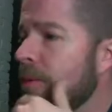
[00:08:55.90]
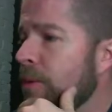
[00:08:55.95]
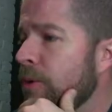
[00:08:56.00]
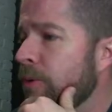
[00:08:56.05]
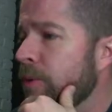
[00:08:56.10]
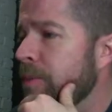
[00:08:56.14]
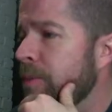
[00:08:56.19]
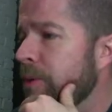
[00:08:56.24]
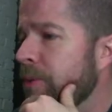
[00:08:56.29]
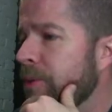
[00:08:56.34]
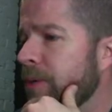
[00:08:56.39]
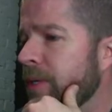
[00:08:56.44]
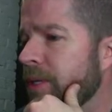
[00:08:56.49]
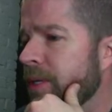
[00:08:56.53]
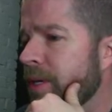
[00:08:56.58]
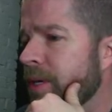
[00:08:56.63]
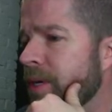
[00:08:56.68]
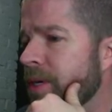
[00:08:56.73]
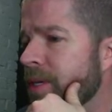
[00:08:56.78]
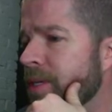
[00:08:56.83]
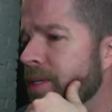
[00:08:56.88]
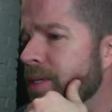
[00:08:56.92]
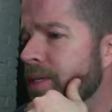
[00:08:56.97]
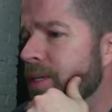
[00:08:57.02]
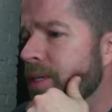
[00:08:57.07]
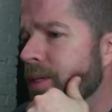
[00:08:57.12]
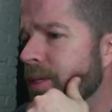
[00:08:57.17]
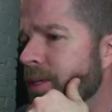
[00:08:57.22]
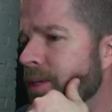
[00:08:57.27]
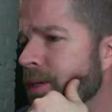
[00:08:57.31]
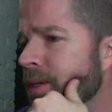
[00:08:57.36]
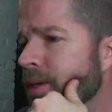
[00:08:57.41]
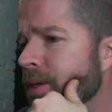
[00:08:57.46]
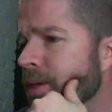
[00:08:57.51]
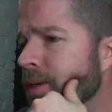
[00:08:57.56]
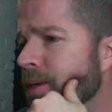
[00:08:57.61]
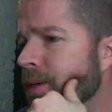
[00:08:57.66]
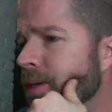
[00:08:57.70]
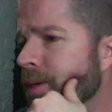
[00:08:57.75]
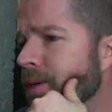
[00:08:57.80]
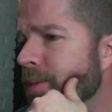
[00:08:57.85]
would be really nice.
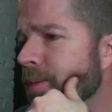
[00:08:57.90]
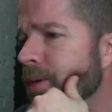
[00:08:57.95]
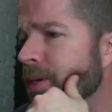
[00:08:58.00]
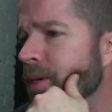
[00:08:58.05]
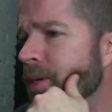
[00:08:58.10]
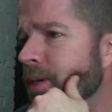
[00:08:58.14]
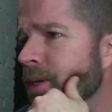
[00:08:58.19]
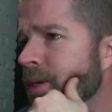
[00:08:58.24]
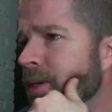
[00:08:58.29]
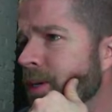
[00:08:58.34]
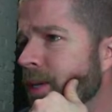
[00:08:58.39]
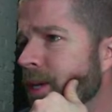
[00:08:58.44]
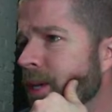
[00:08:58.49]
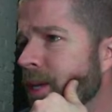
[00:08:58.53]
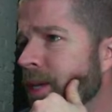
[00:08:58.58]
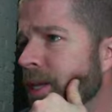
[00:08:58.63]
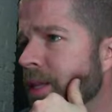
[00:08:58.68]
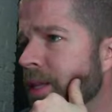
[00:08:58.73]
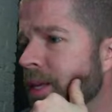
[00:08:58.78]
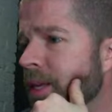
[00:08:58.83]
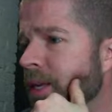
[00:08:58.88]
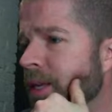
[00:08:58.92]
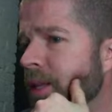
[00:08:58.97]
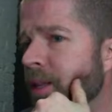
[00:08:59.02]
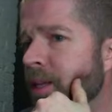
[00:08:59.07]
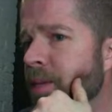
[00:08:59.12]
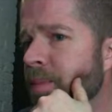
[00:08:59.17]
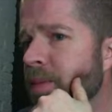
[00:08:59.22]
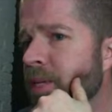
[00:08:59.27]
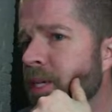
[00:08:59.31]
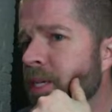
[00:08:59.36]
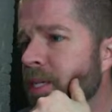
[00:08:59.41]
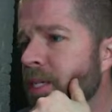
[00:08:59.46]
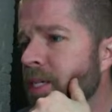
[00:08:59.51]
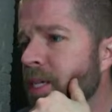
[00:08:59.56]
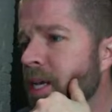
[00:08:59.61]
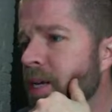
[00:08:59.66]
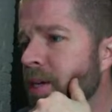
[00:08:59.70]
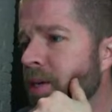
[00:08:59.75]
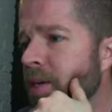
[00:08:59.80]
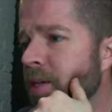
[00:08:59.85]
And the Acclaimed
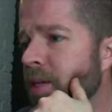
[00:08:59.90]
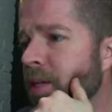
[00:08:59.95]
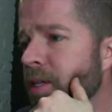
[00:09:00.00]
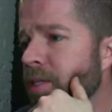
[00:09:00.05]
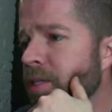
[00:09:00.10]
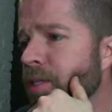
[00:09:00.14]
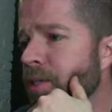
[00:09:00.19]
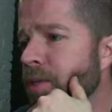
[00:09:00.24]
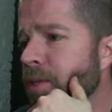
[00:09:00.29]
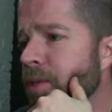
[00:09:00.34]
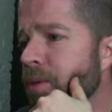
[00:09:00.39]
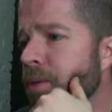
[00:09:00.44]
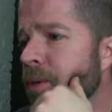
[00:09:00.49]
Contender lets you